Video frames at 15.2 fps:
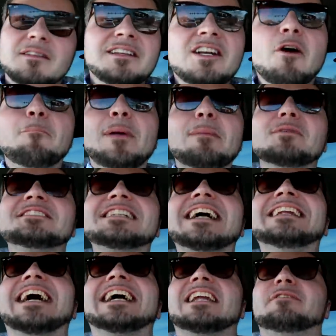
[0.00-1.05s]
You know, people
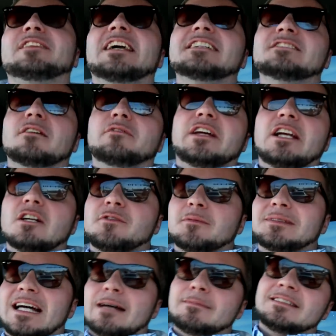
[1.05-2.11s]
say negative things on videos
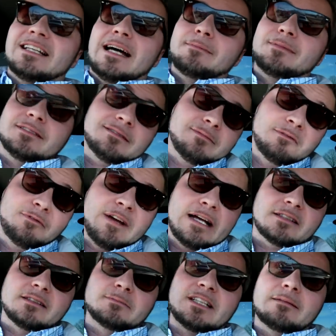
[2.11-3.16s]
from time to time. And in
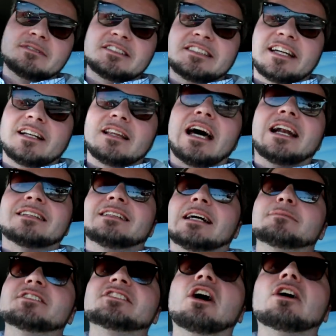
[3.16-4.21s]
fact, sometimes they say it a lot of
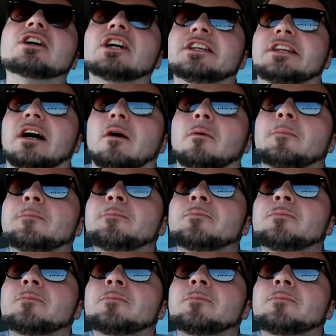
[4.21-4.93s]
times. It's all good though.